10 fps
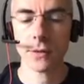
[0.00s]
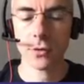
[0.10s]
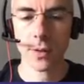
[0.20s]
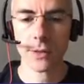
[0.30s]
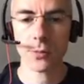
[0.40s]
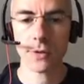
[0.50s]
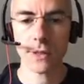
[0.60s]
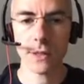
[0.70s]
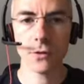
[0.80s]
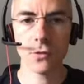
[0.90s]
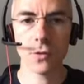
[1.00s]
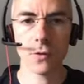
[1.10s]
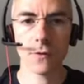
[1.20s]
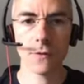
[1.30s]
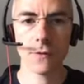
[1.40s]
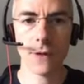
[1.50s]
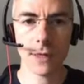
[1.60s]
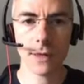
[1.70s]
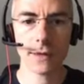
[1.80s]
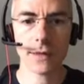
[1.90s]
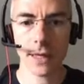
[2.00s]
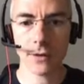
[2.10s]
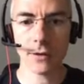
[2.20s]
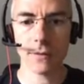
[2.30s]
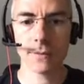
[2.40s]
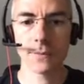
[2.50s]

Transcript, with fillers: corresponding to the field title.